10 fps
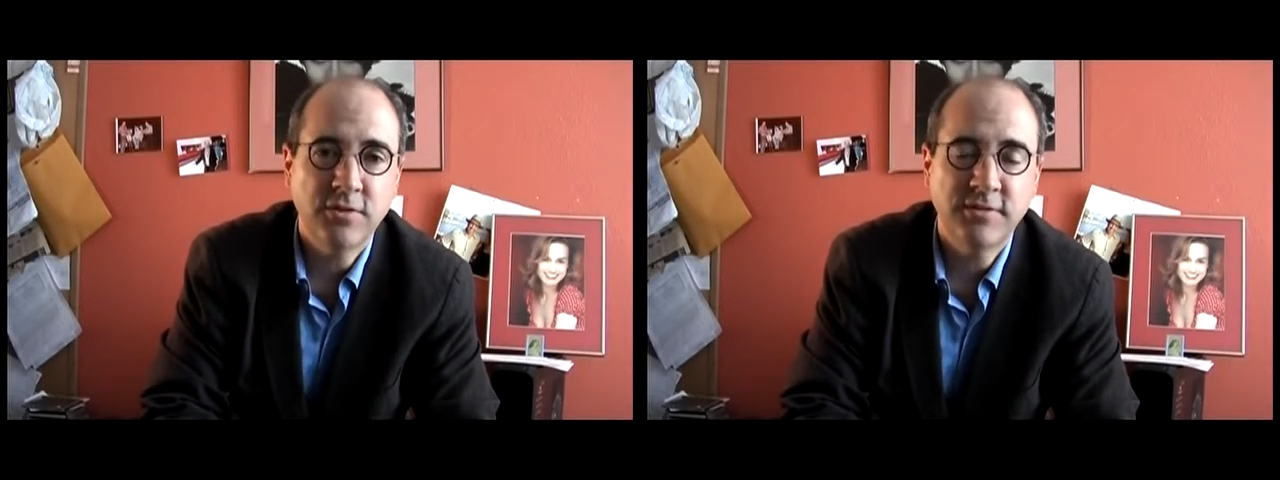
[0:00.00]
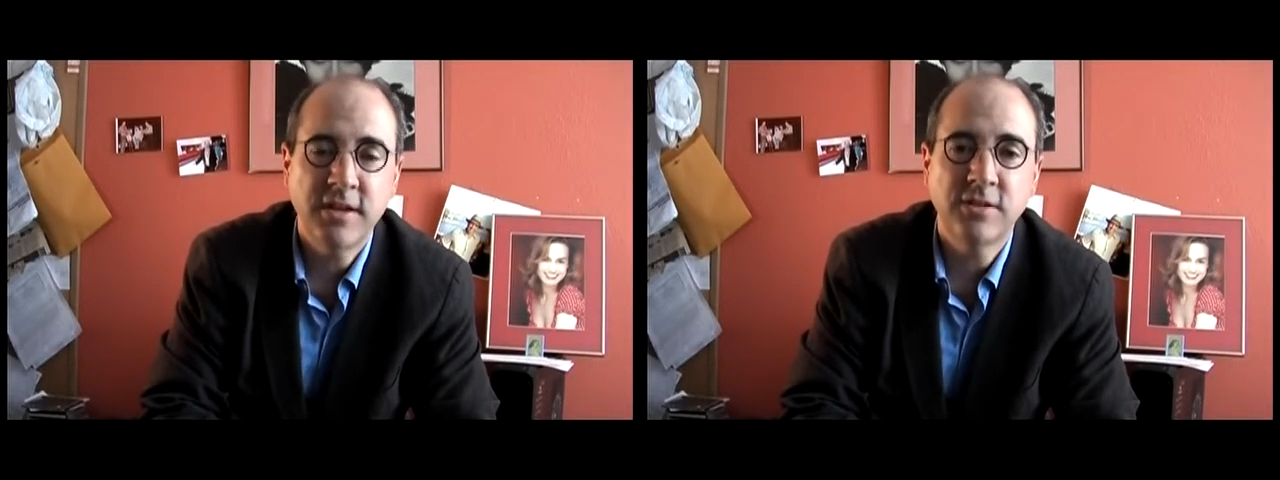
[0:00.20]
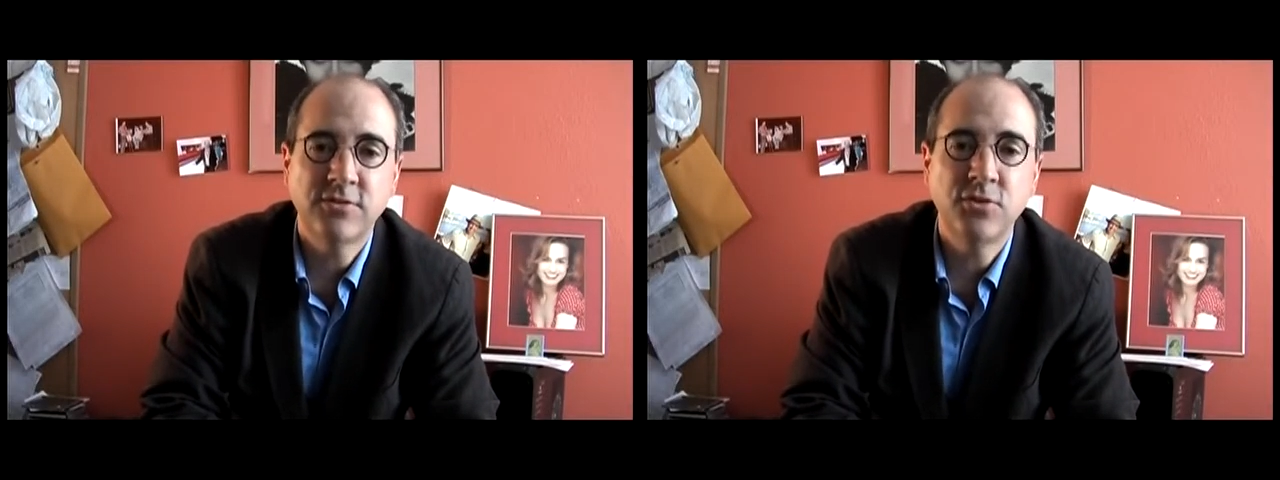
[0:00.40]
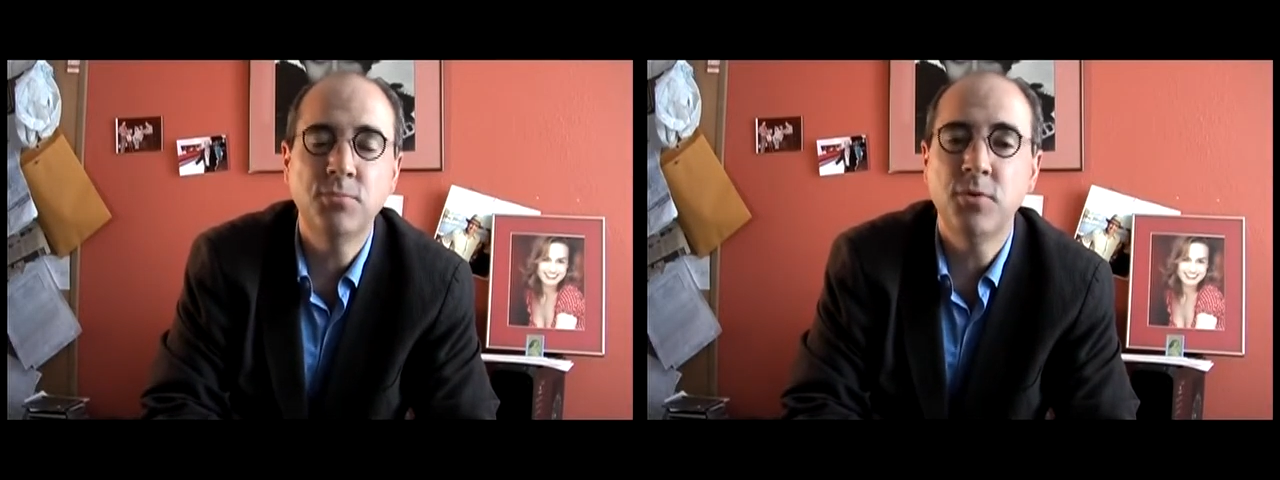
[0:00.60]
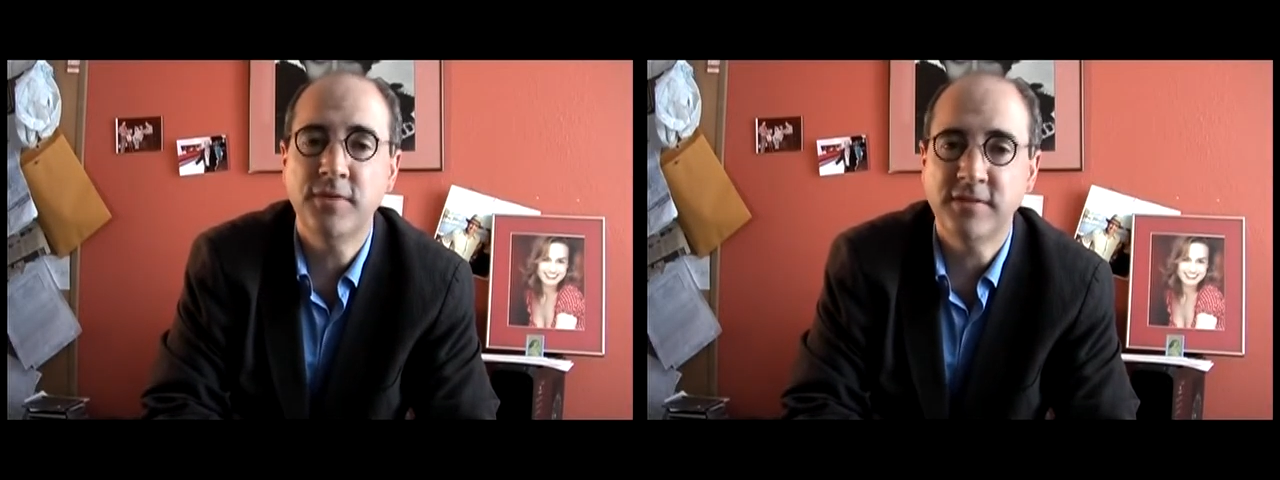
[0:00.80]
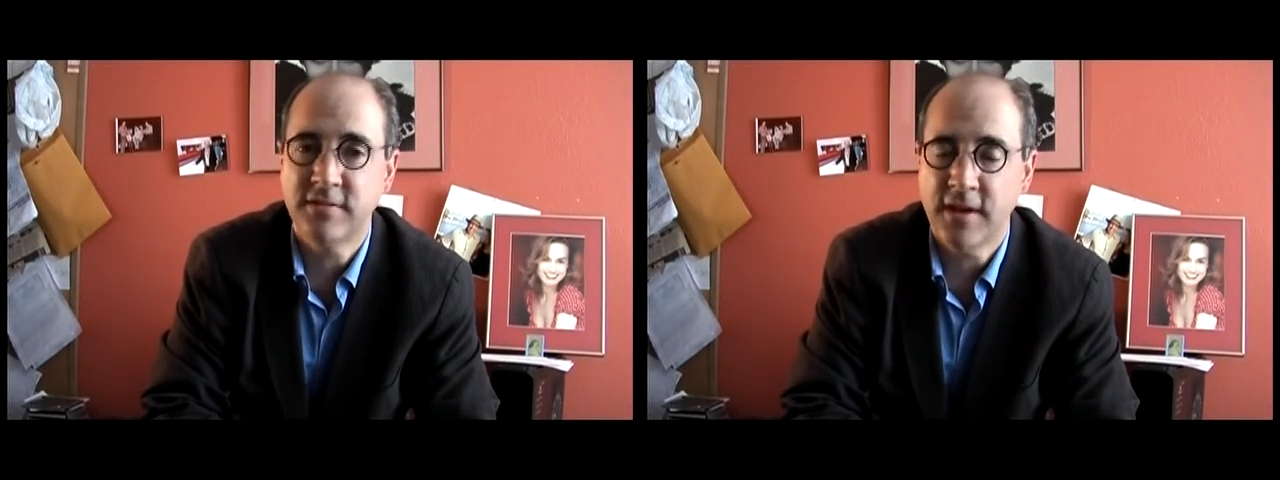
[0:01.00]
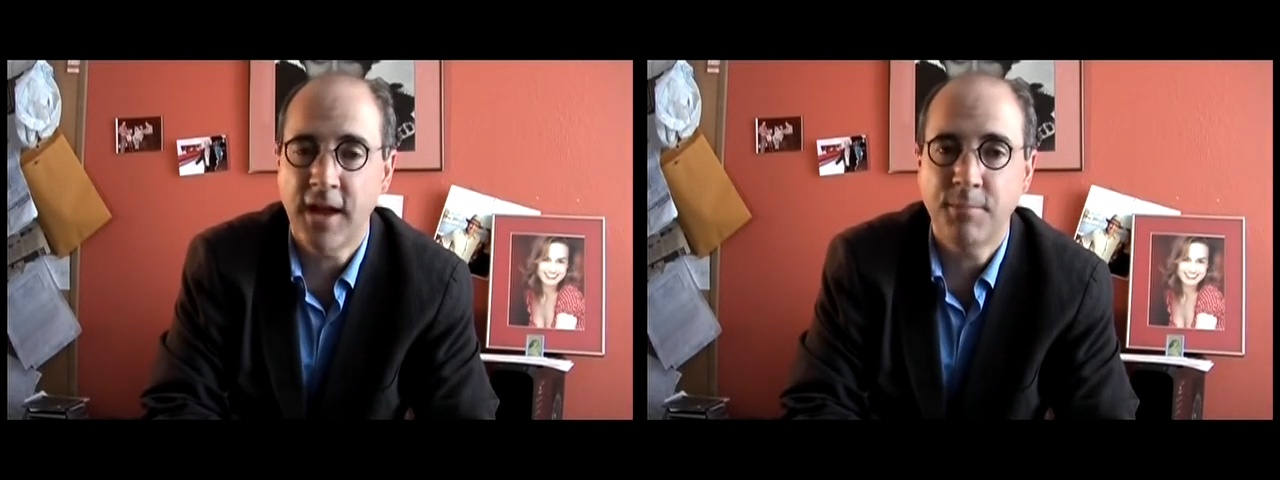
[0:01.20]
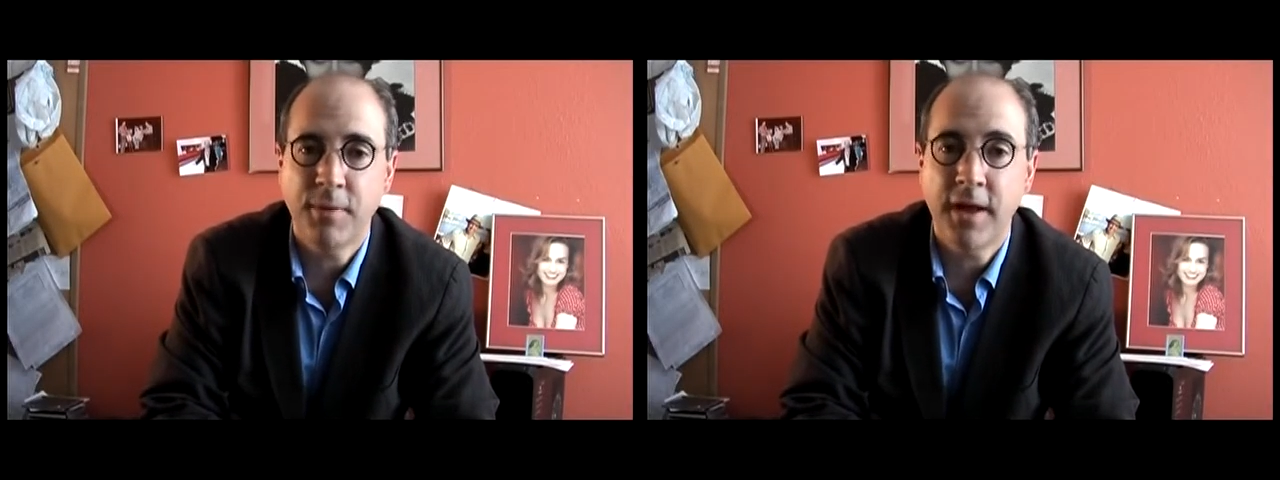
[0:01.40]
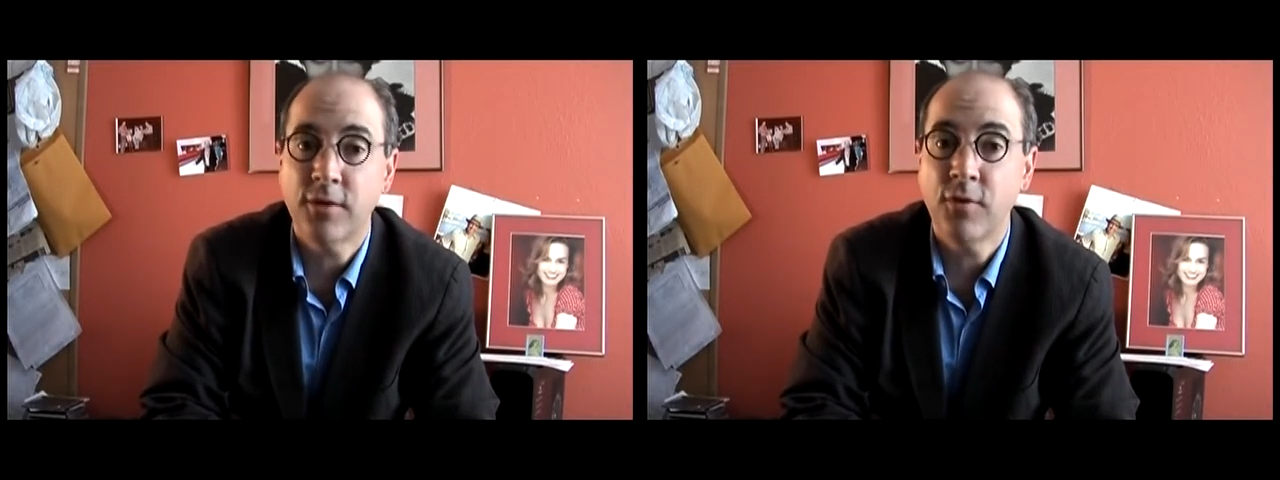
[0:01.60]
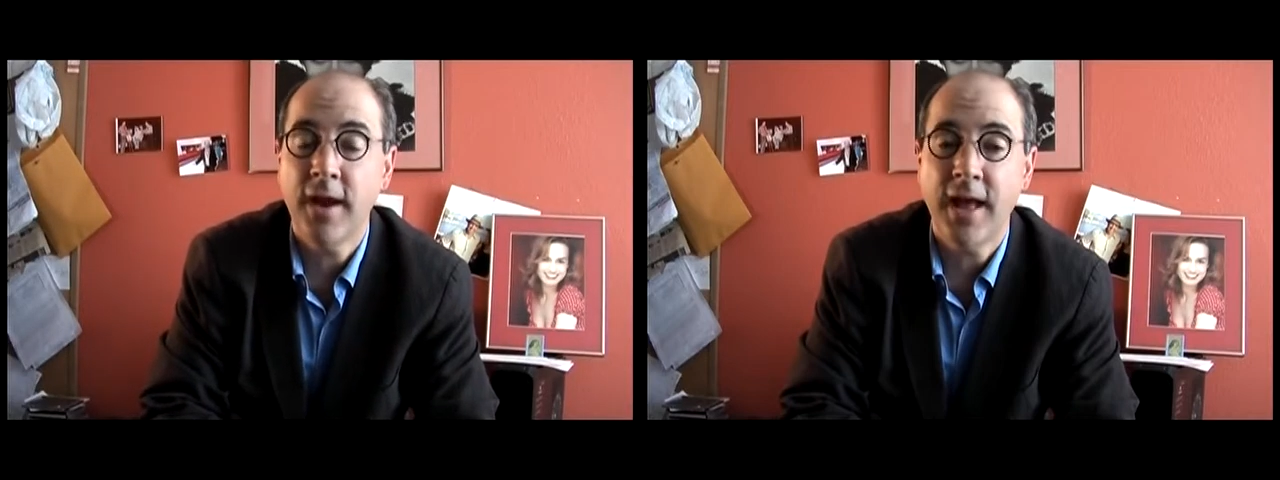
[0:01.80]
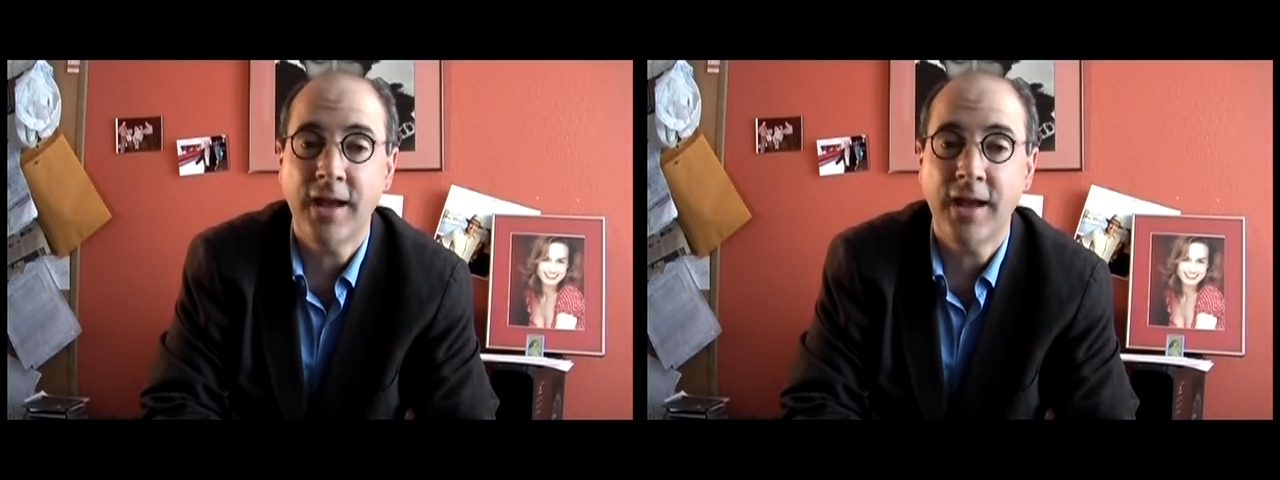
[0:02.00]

You're seeing two movies tonight by a great